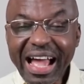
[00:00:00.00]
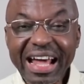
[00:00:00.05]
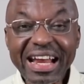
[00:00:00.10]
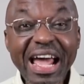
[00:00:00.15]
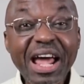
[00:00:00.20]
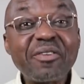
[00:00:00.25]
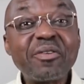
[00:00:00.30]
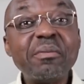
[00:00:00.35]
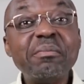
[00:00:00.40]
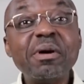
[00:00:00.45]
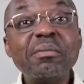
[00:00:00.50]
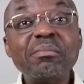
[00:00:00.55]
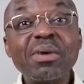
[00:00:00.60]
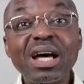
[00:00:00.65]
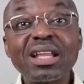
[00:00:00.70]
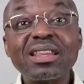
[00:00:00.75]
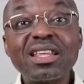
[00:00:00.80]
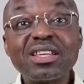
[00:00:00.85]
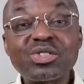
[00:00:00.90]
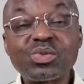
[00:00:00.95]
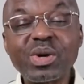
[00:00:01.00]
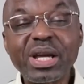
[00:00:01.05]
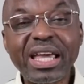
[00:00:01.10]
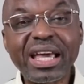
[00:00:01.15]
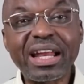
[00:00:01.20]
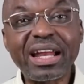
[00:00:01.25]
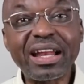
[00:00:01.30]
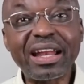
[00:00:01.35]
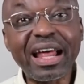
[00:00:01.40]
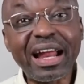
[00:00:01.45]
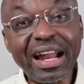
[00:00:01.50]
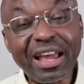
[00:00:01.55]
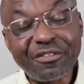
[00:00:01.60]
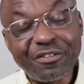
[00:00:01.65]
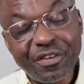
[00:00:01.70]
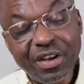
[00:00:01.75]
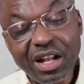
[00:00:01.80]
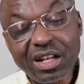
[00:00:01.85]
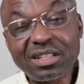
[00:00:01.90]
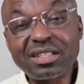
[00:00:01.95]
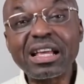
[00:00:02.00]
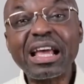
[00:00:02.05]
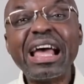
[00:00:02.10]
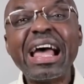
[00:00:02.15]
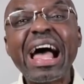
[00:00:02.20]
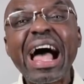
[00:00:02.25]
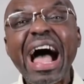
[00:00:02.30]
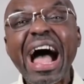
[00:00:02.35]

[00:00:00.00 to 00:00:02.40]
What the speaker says: And I remembered this weekend and I felt